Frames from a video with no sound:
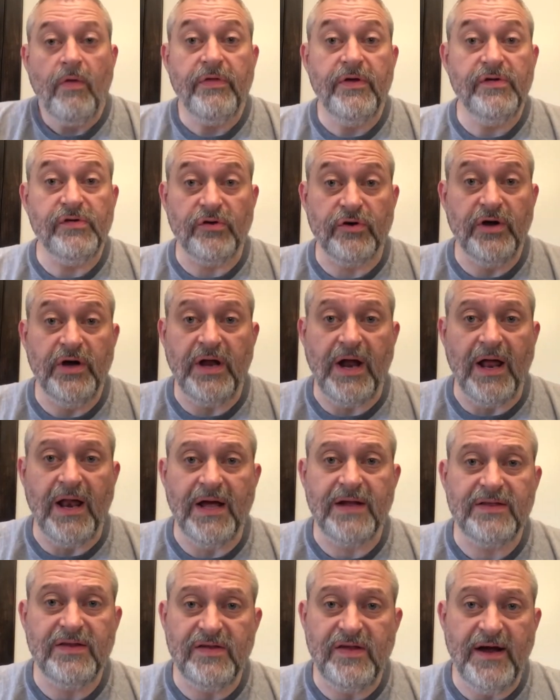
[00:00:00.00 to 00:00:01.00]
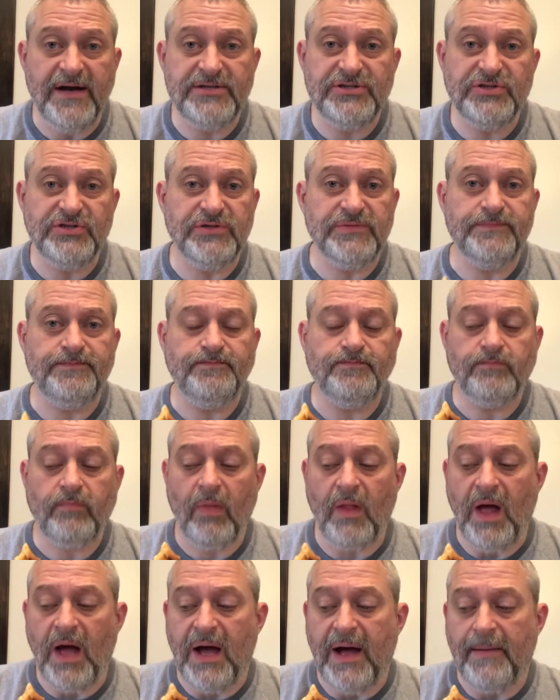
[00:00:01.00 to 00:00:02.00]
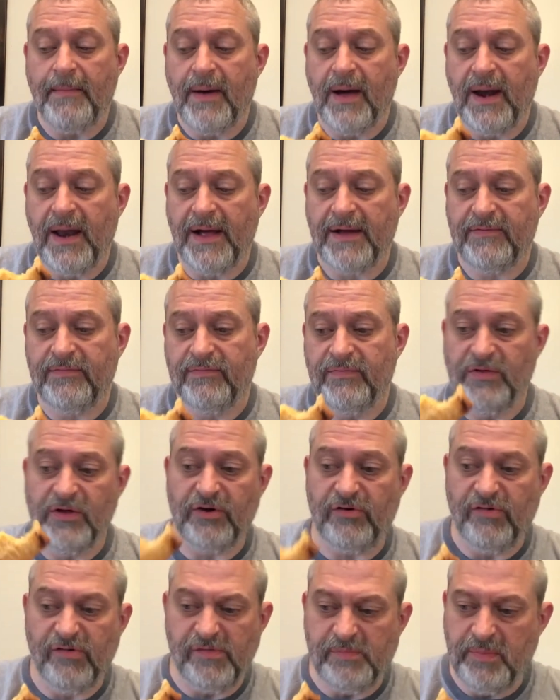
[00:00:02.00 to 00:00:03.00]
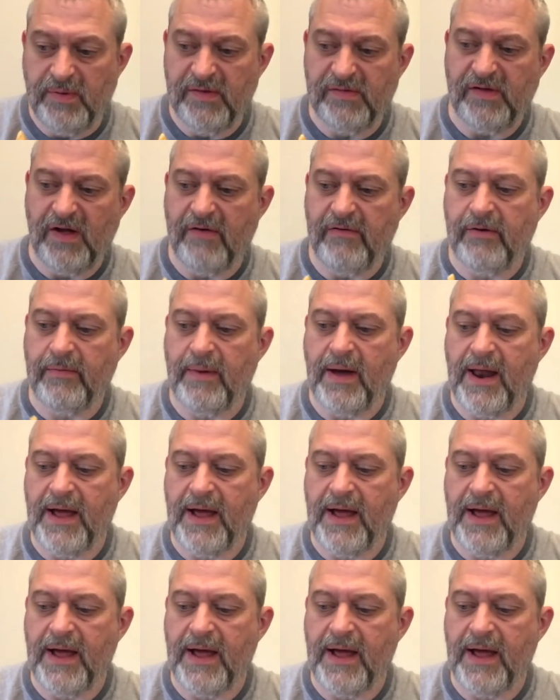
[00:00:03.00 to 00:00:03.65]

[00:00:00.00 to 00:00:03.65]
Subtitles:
These are good. I like the texture. I like the crispness of them.